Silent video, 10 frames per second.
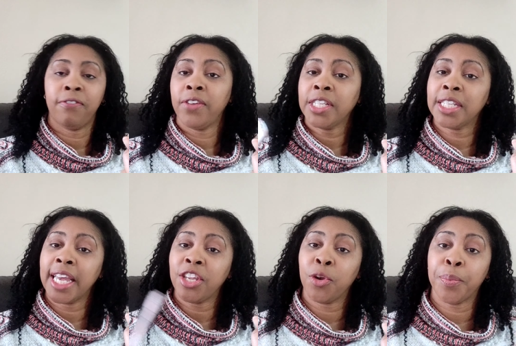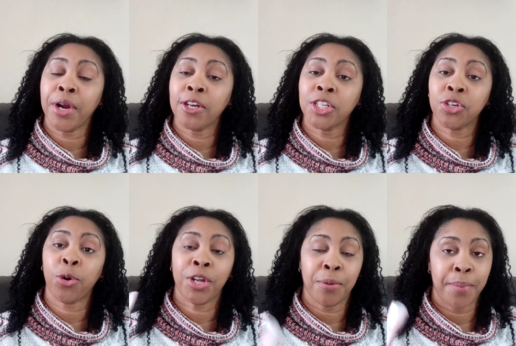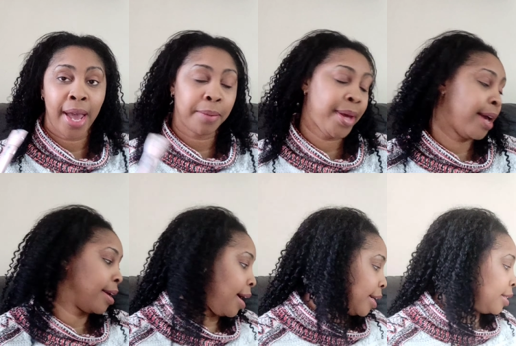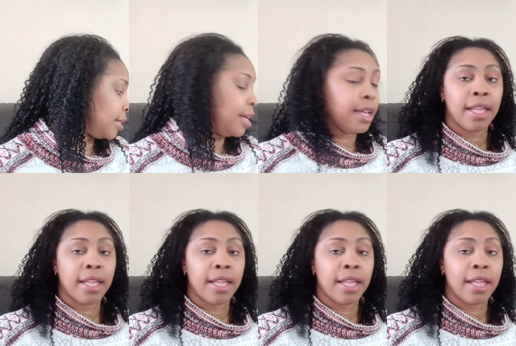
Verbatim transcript: Fits in your purse or your backpack, guys.